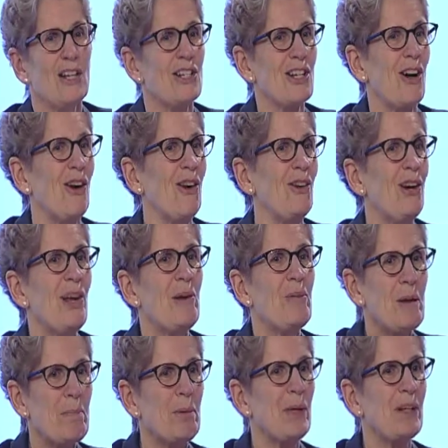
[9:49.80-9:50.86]
So
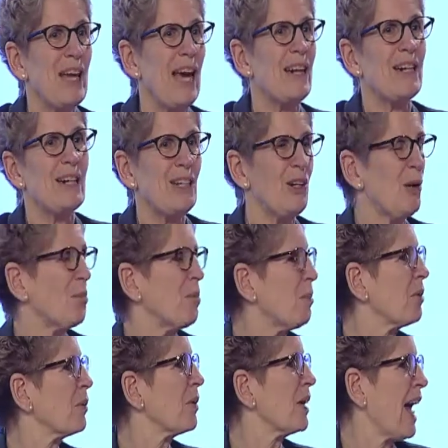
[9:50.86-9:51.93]
people get, you know,
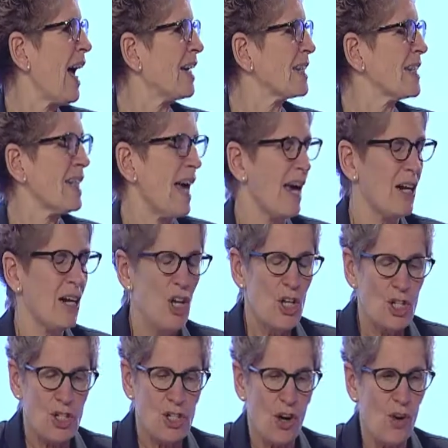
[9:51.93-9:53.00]
people react to that.
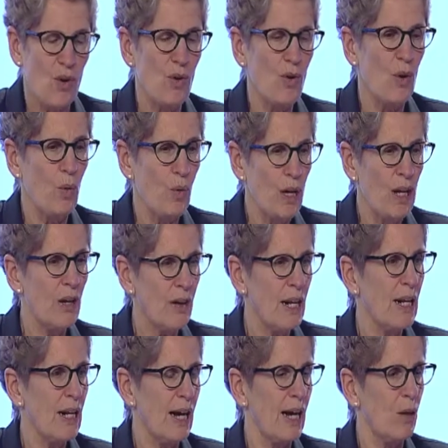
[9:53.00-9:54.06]
So we're
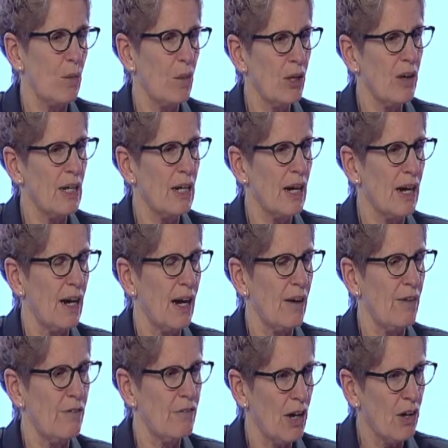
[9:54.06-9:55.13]
in a, we're in a,
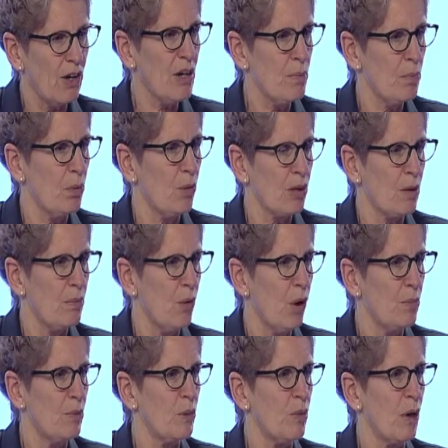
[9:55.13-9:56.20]
a very important
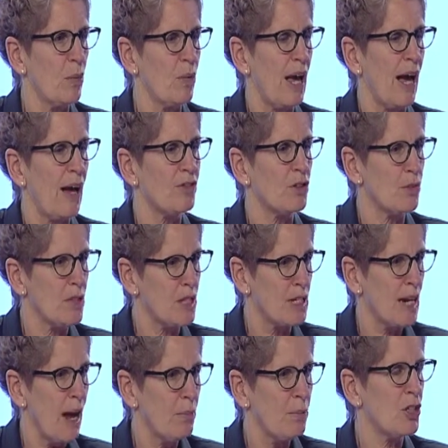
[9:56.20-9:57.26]
moment where we have to
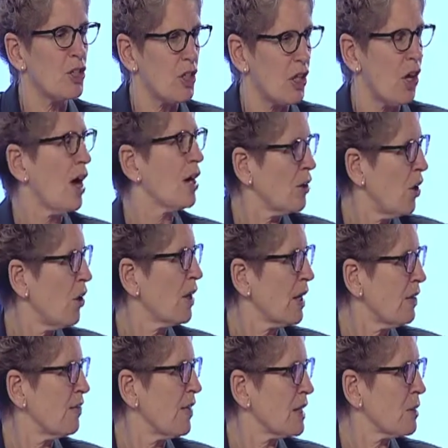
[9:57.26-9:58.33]
establish that
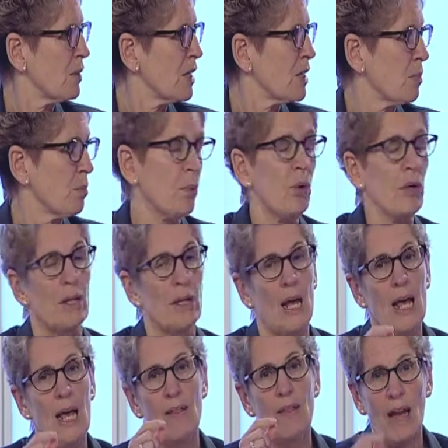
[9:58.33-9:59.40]
ongoing investment is important.
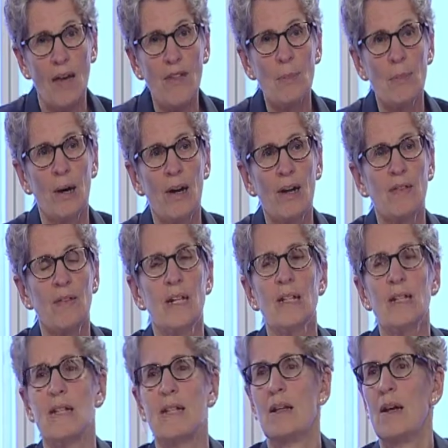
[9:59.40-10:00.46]
The other part of
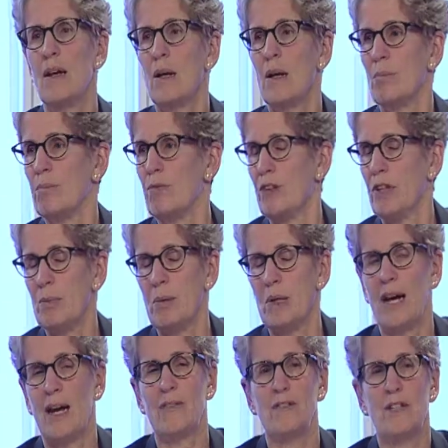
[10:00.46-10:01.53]
this, and Philippe
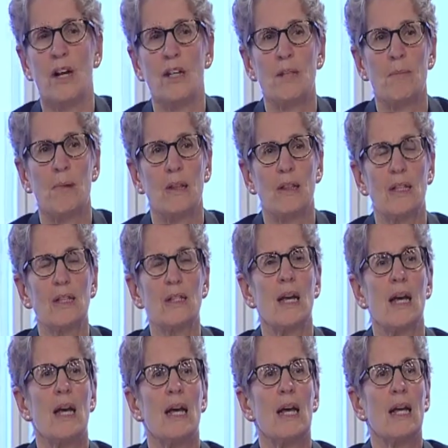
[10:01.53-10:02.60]
and I have talked about this,
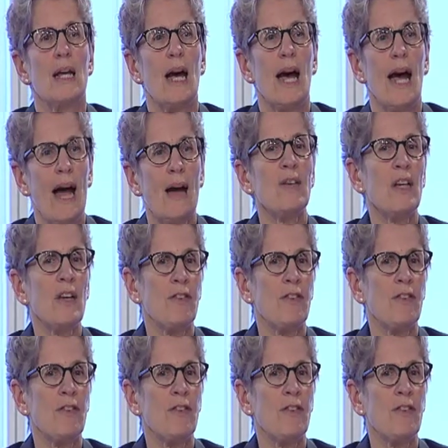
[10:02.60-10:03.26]
having